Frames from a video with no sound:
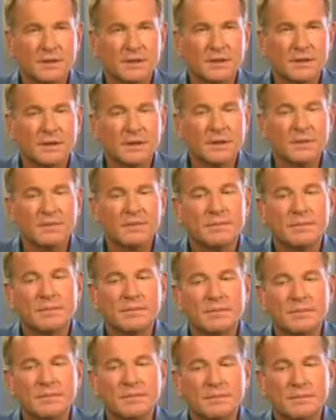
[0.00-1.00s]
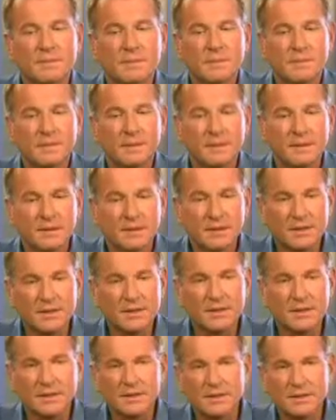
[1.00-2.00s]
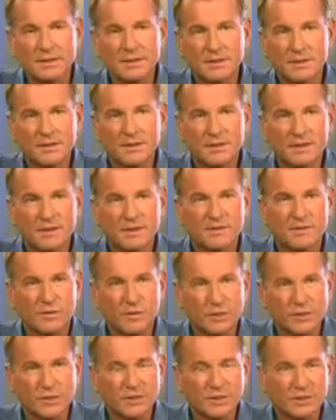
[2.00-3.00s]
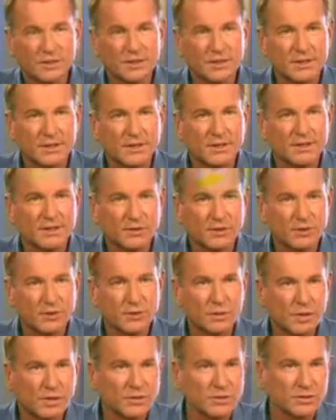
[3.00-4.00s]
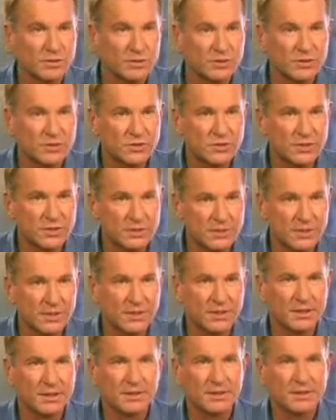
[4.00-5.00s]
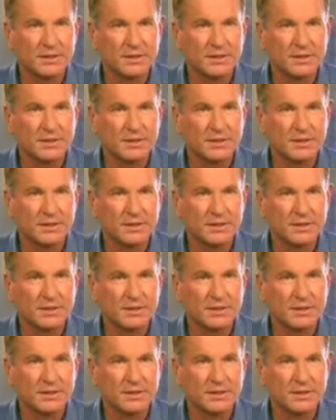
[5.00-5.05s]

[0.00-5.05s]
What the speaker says: And unfortunately, the first question should be,